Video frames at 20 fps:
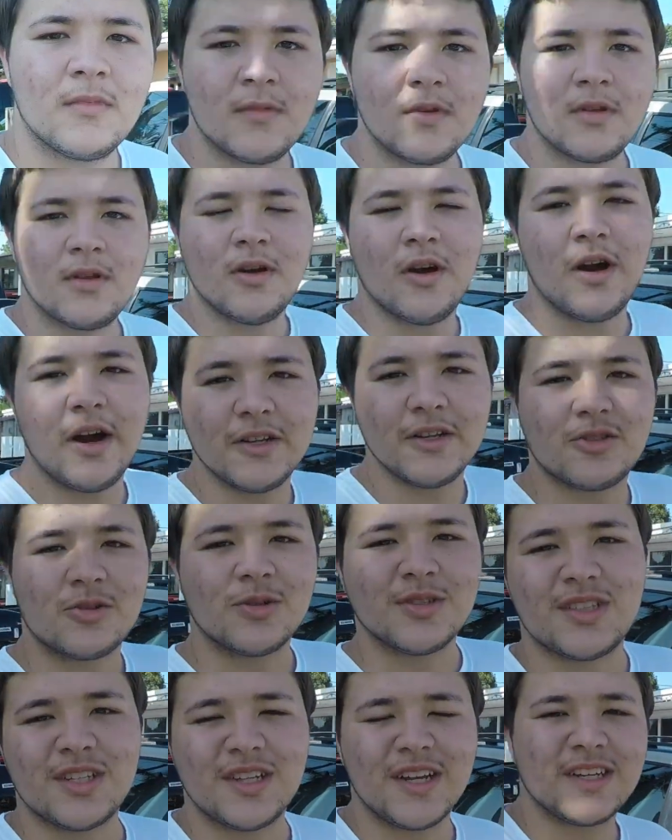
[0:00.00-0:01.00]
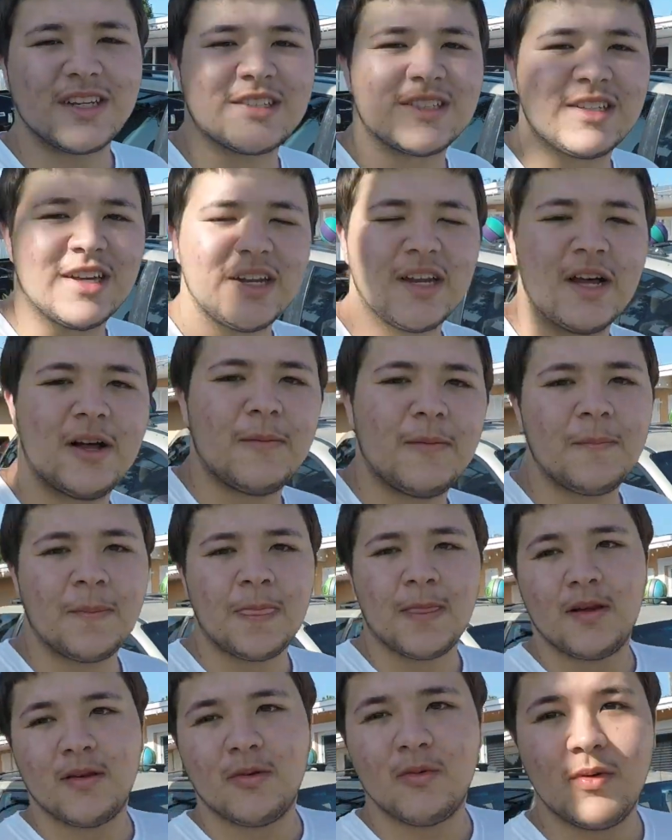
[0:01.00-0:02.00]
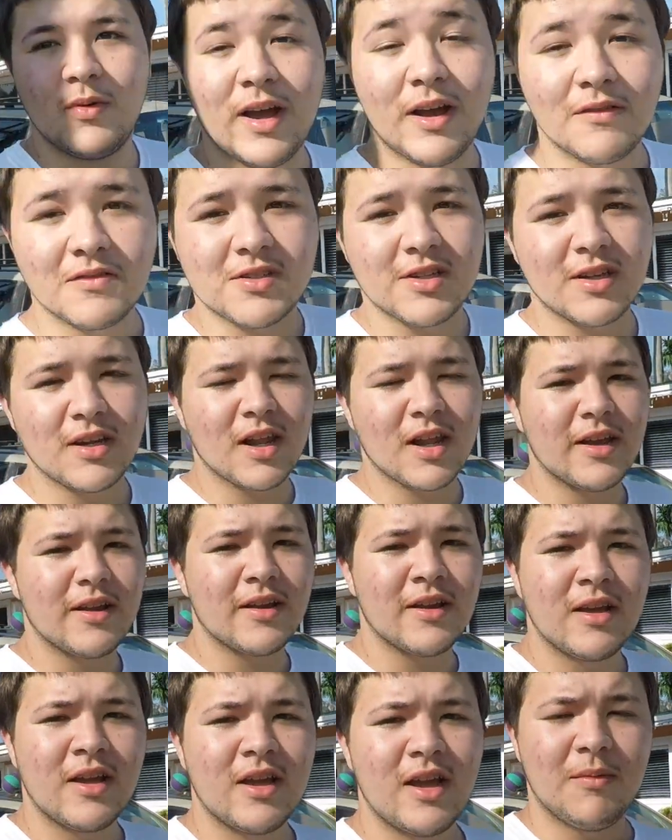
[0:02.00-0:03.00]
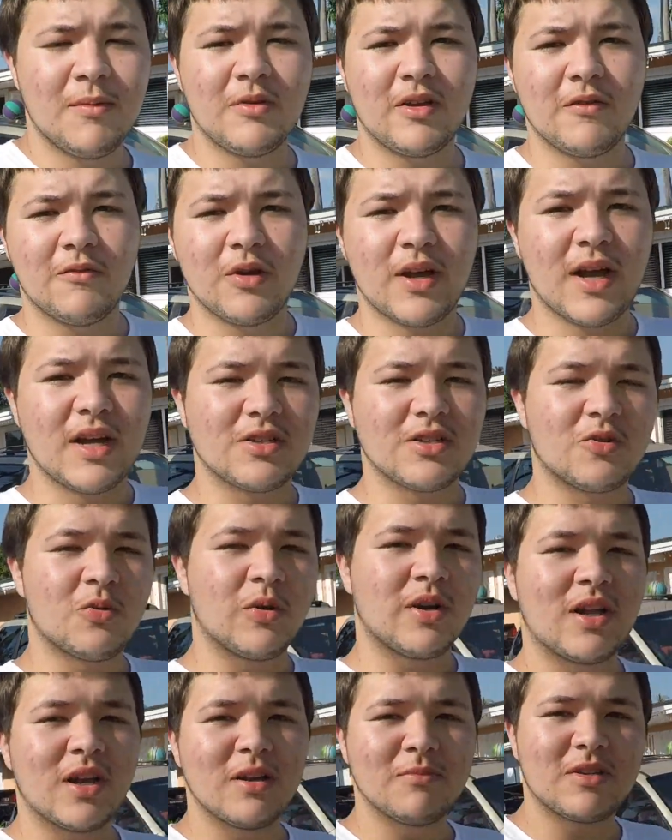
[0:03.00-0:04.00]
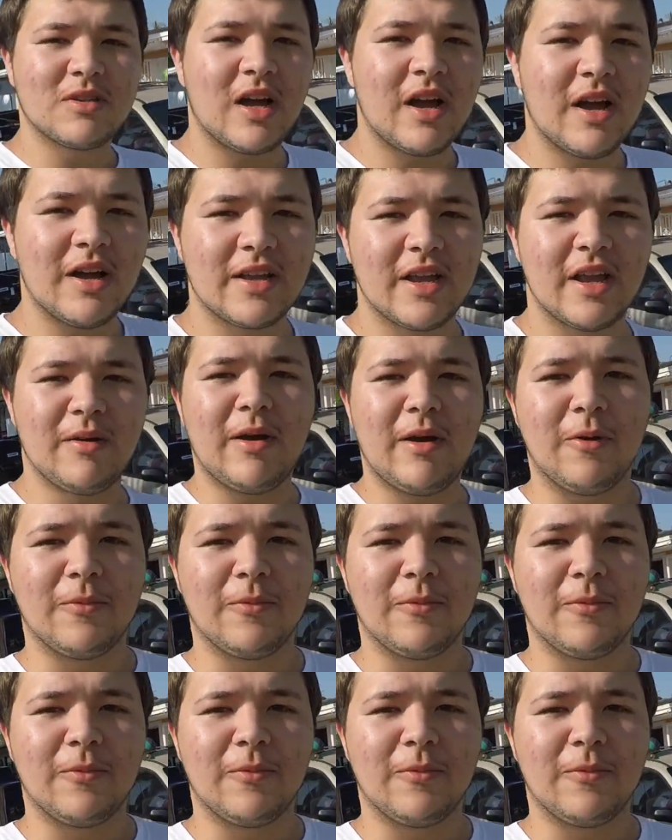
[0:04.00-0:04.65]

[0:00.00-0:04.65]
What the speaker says: Alright, so it's the next day now. We have sunlight. We'll give you guys a quick glimpse of how it came out.